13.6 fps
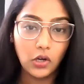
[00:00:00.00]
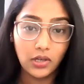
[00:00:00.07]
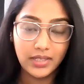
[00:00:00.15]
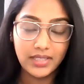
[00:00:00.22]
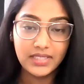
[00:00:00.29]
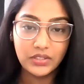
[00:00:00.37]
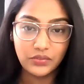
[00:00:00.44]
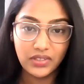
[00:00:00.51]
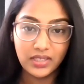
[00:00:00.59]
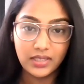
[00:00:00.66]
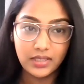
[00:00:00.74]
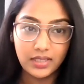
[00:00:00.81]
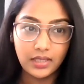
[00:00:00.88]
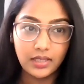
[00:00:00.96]
August
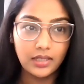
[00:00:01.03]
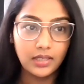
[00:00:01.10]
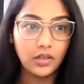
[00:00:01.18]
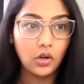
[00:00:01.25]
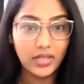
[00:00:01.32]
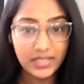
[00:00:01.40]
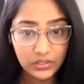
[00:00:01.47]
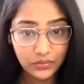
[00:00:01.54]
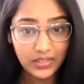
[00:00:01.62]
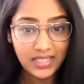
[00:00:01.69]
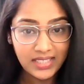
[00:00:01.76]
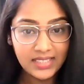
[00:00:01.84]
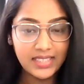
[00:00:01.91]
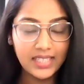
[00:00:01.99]

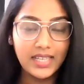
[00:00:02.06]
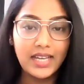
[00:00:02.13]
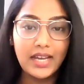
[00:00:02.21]
1st,